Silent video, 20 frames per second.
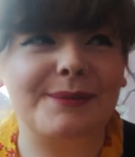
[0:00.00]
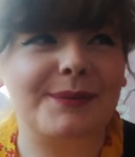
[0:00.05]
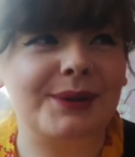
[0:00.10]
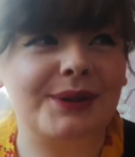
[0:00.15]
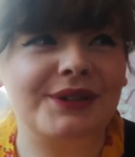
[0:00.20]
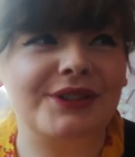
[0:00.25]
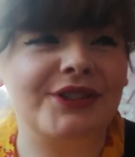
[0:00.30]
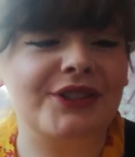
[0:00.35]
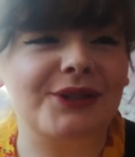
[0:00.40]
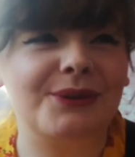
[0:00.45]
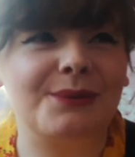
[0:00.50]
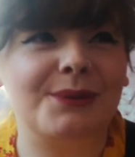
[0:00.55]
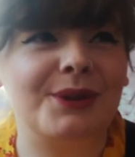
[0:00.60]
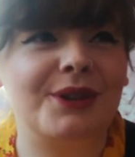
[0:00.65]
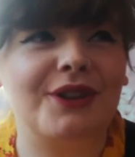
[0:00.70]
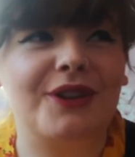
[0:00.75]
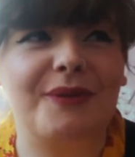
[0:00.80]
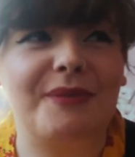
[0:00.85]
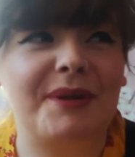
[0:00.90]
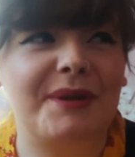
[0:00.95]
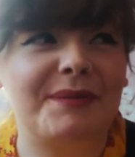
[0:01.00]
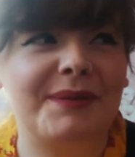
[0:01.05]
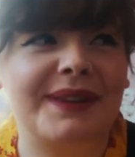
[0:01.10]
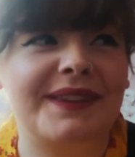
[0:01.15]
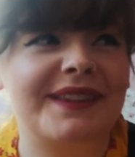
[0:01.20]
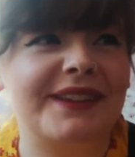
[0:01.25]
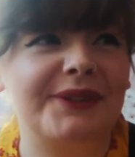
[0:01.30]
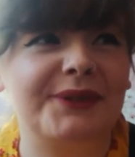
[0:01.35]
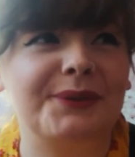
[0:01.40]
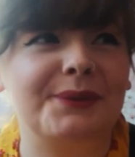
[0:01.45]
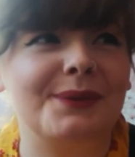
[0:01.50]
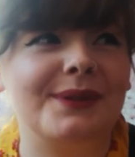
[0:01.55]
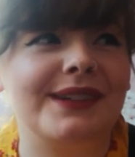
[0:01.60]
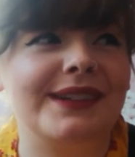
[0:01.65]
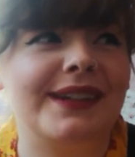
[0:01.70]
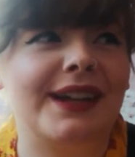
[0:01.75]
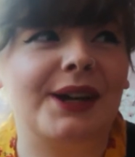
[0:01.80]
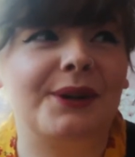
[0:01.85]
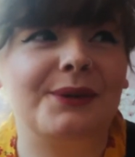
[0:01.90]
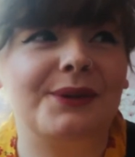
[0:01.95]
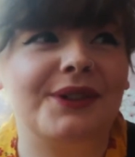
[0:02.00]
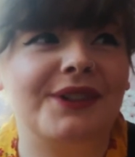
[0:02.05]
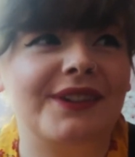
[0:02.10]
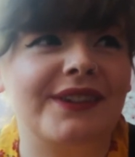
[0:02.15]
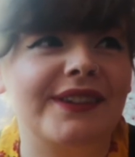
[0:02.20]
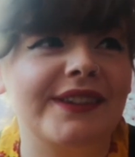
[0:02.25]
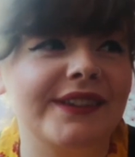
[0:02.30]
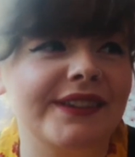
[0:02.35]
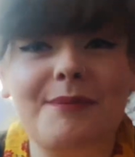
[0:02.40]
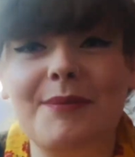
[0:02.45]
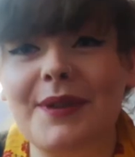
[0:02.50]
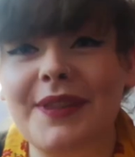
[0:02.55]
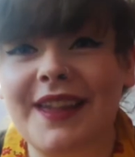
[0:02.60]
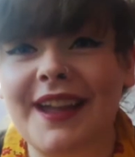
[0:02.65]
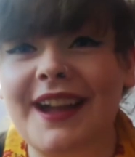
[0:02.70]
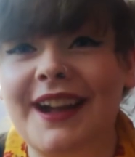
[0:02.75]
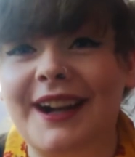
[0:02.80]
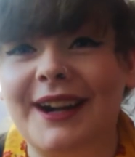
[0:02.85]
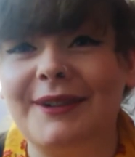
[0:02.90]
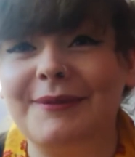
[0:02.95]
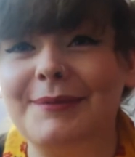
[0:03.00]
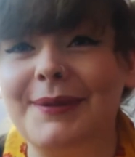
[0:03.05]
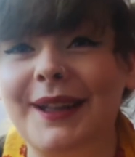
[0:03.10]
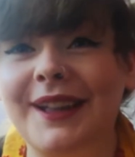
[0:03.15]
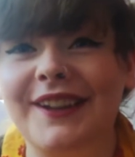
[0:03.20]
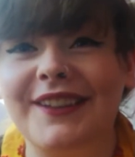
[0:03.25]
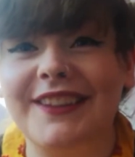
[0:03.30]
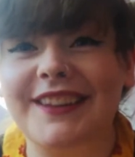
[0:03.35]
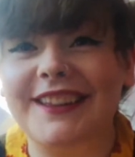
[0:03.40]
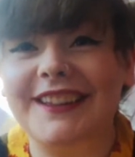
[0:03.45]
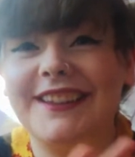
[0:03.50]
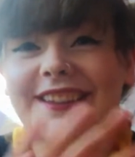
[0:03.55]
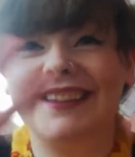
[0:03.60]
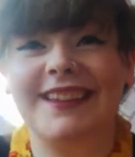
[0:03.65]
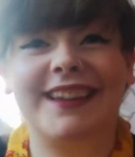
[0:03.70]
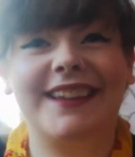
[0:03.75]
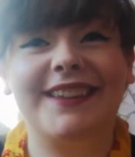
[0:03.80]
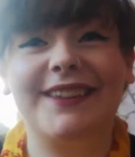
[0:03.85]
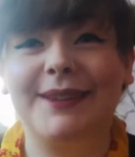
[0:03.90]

but she don't want to know about my sexual encounters. But there, I put it on the internet.